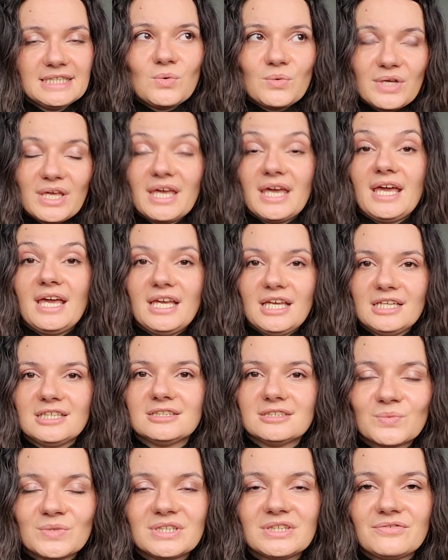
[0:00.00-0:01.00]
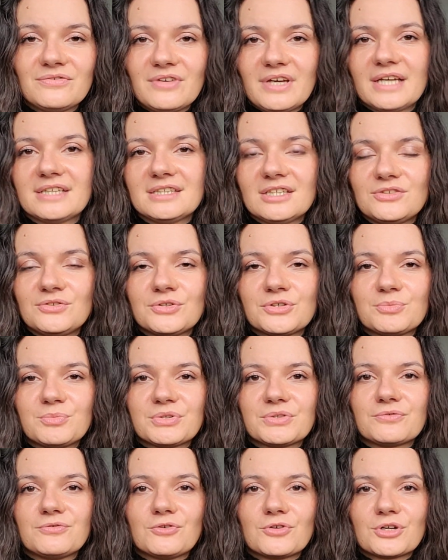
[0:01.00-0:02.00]
okay with the fact that you're
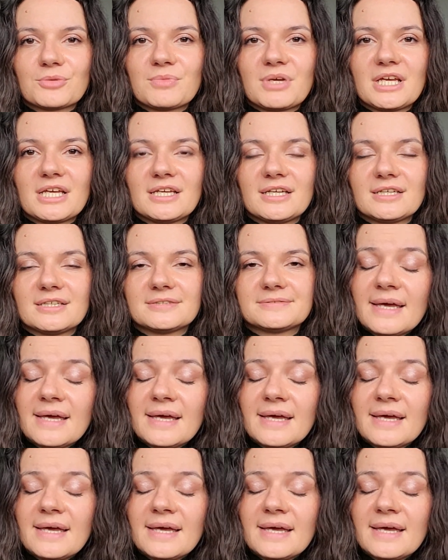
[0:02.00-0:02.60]
performing.